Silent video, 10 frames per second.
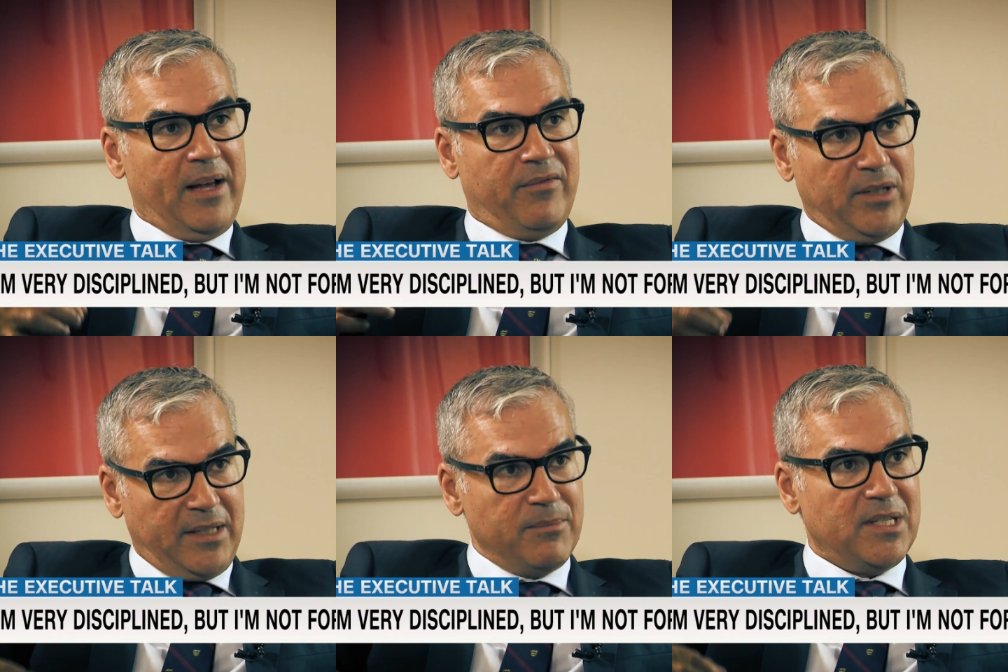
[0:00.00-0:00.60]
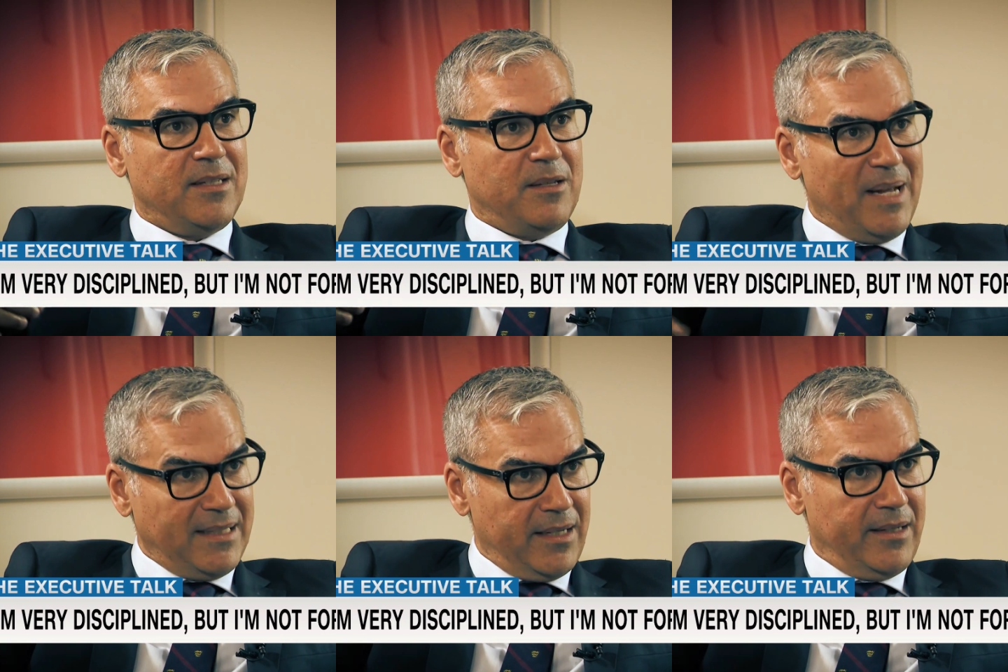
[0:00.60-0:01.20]
every time
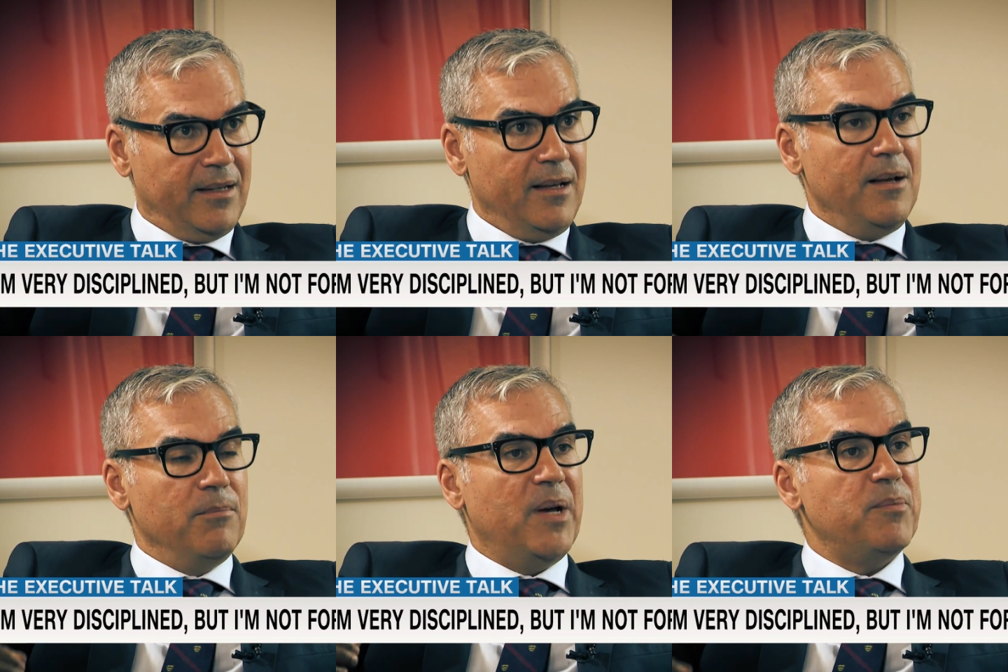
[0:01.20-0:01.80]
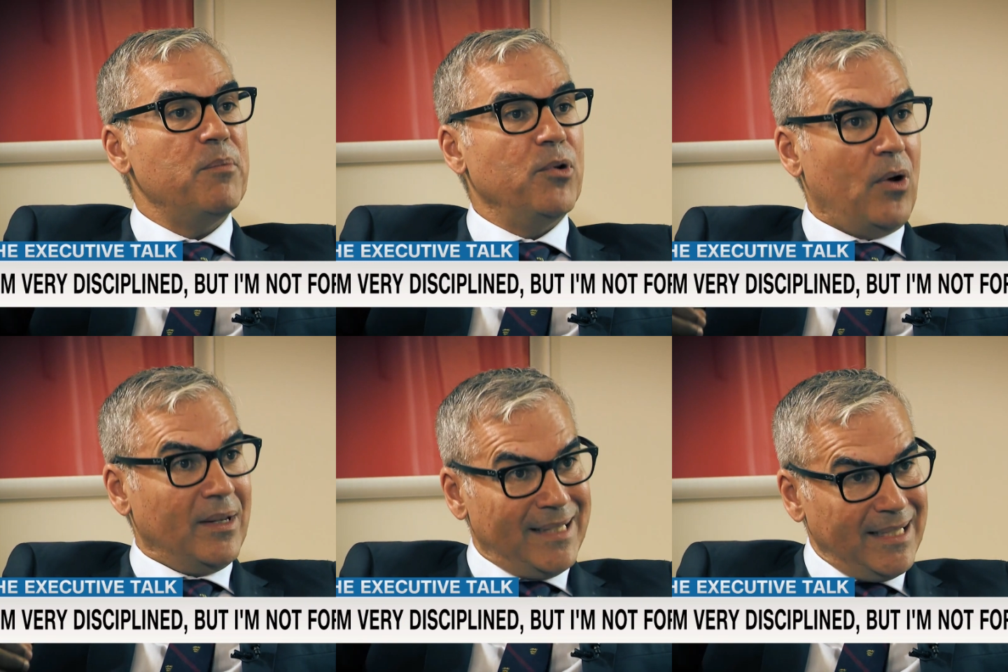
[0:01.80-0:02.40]
systematically by people who
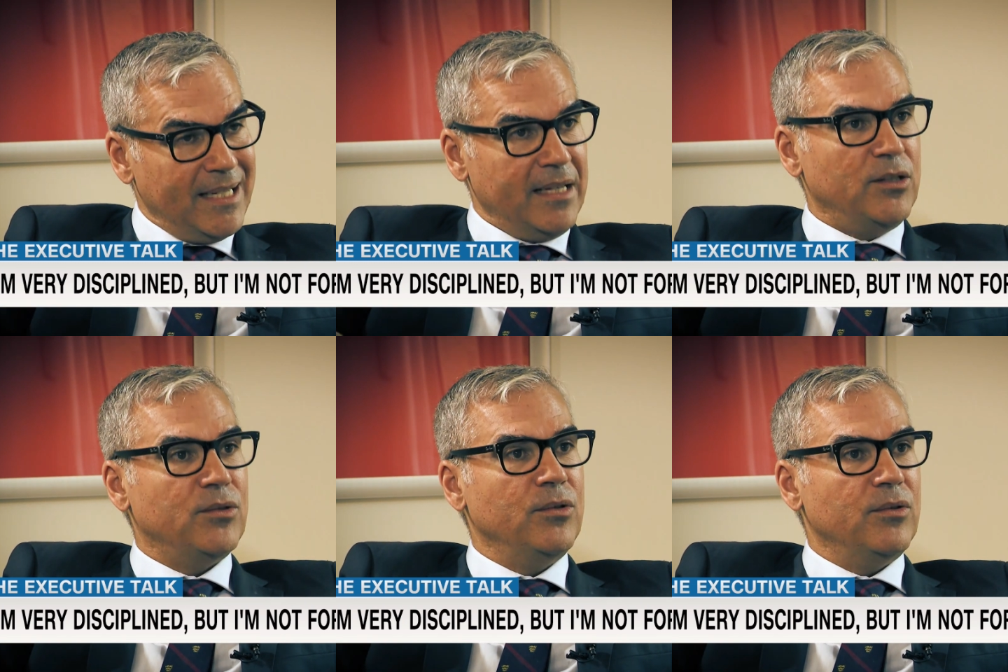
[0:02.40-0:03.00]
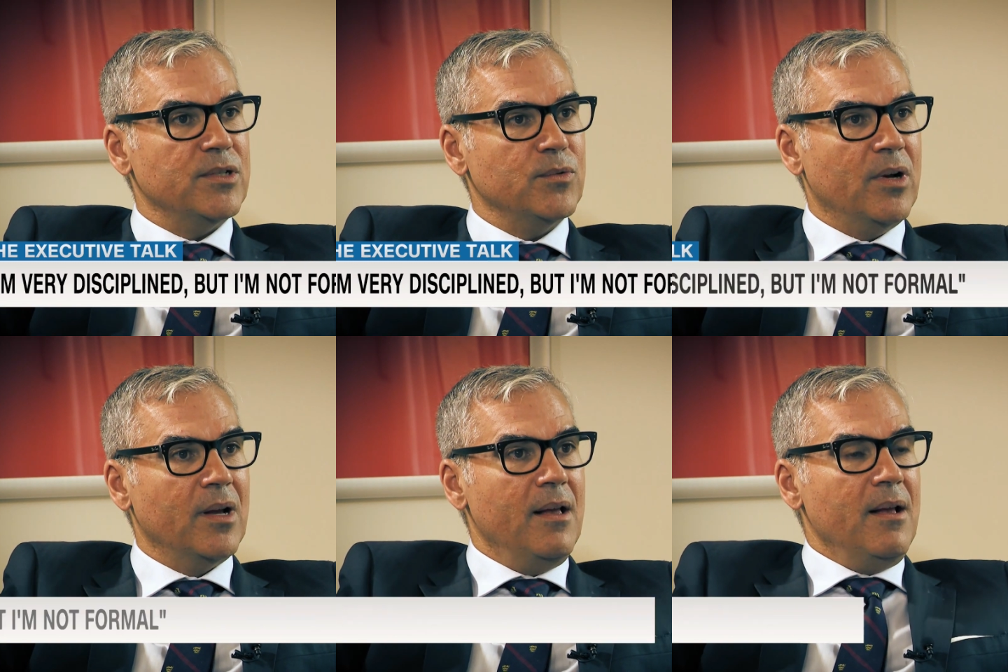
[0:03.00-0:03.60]
are dedicated to do this
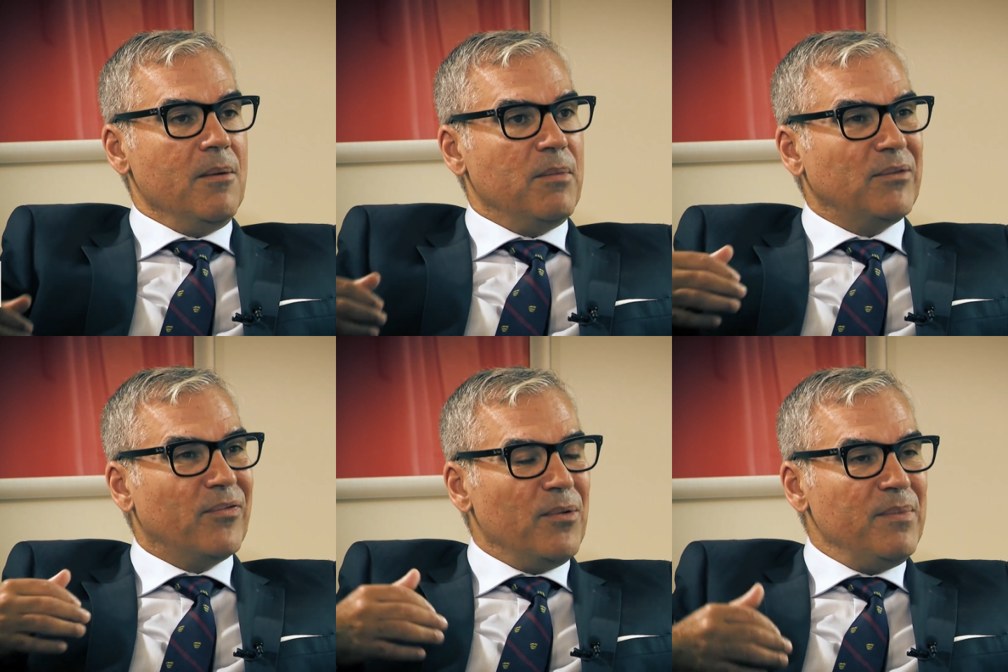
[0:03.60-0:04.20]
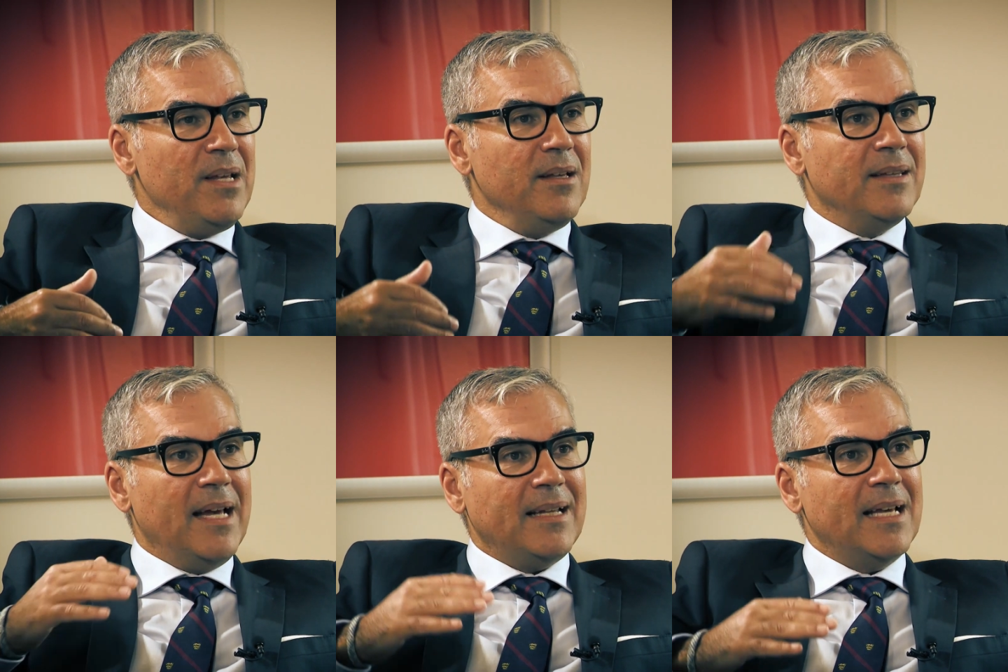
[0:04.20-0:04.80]
work. But for me,
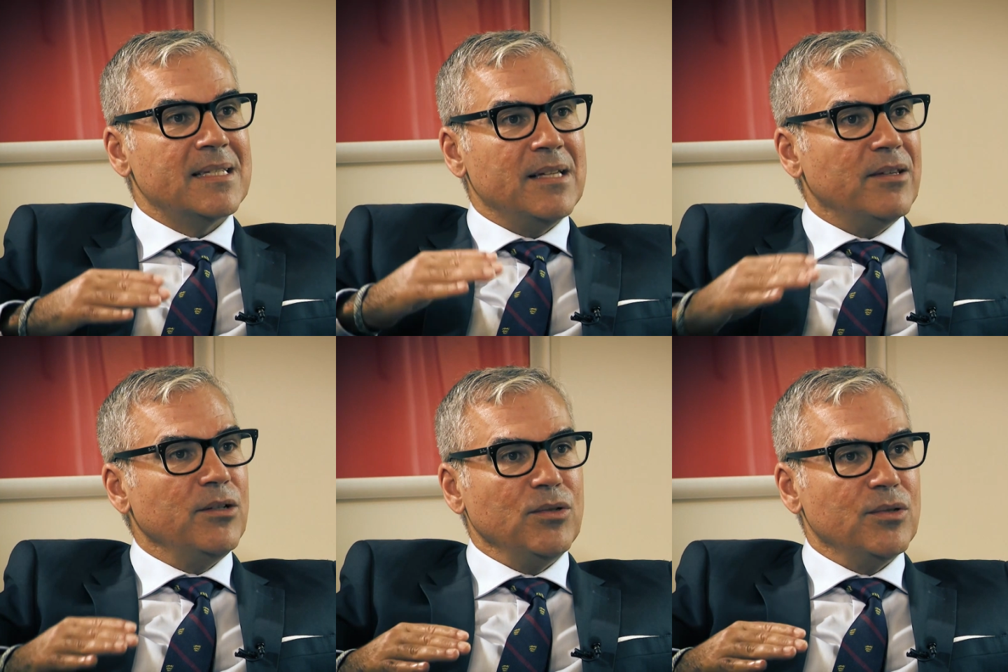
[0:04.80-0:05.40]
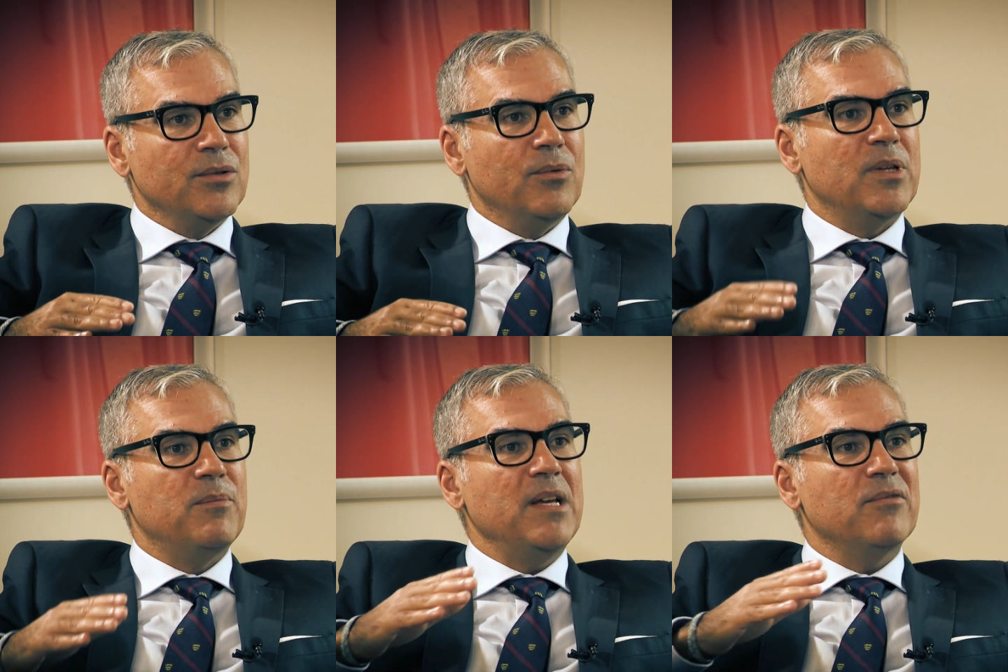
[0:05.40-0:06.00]
that has nothing to do
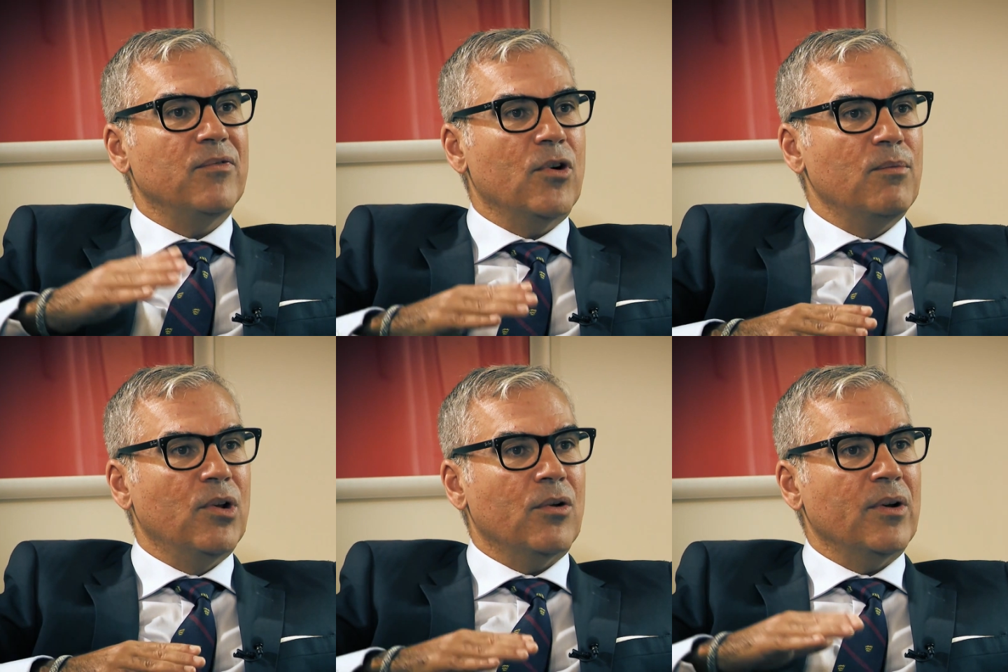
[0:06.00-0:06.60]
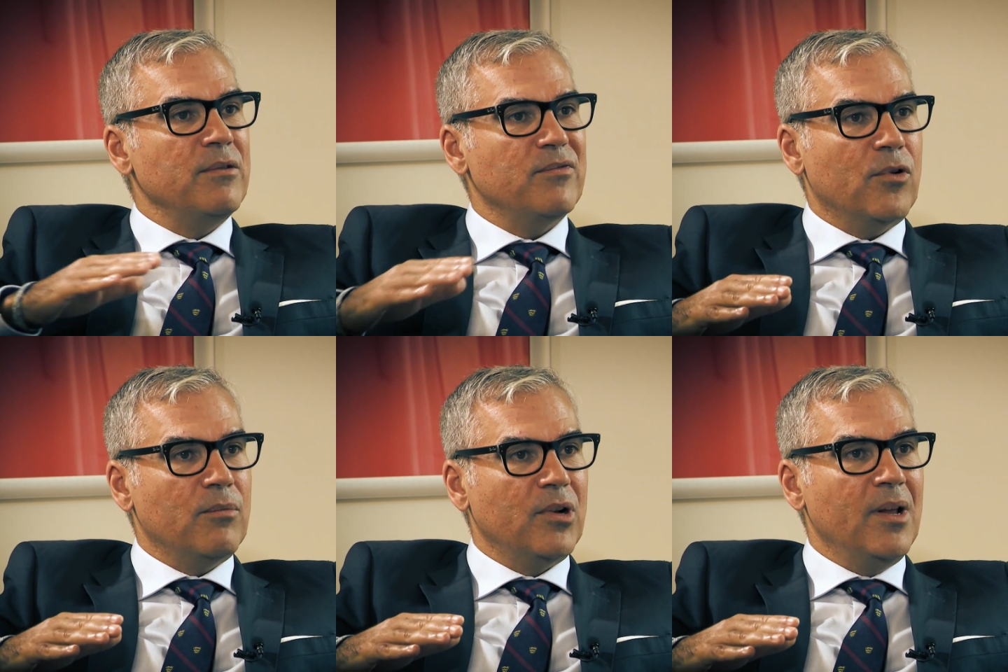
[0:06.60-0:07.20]
with being formal or
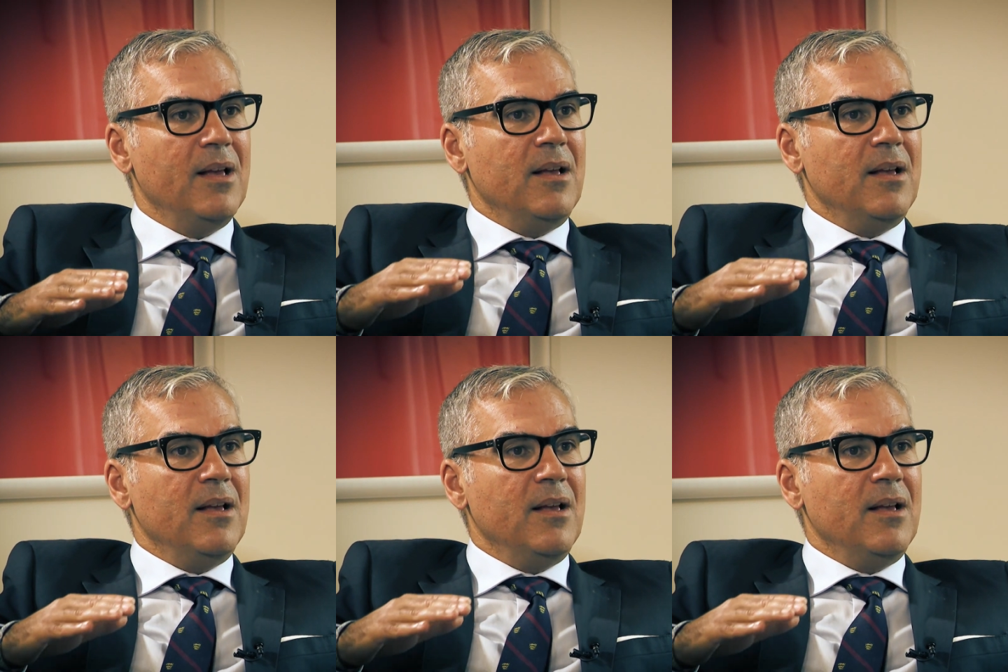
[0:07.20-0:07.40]
informal.